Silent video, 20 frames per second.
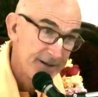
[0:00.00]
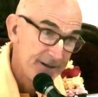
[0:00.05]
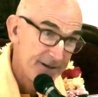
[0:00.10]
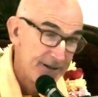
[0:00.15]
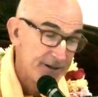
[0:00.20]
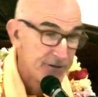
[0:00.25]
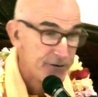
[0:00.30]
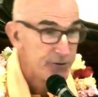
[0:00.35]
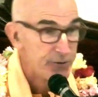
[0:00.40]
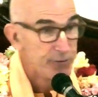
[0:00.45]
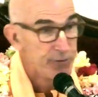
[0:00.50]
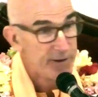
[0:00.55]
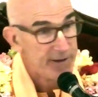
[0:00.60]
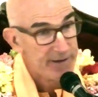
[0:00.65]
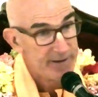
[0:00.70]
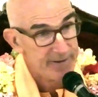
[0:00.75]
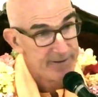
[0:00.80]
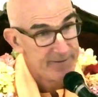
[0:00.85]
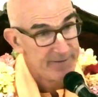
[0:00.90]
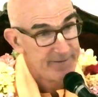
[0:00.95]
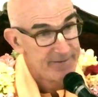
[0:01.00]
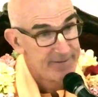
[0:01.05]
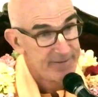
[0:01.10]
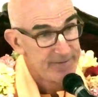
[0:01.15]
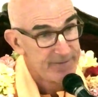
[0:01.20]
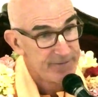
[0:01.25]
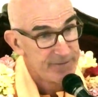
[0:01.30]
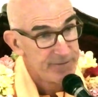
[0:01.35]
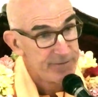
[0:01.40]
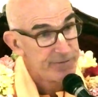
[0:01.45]
into a
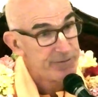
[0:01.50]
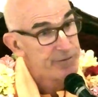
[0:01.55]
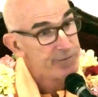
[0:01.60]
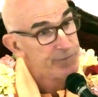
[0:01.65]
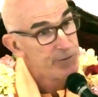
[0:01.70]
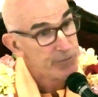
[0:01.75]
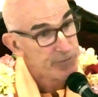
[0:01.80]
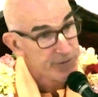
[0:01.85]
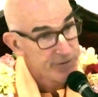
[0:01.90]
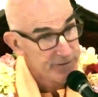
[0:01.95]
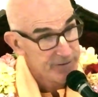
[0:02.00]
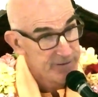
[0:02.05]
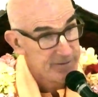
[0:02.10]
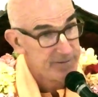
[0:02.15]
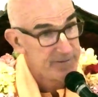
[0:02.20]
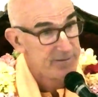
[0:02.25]
devotee.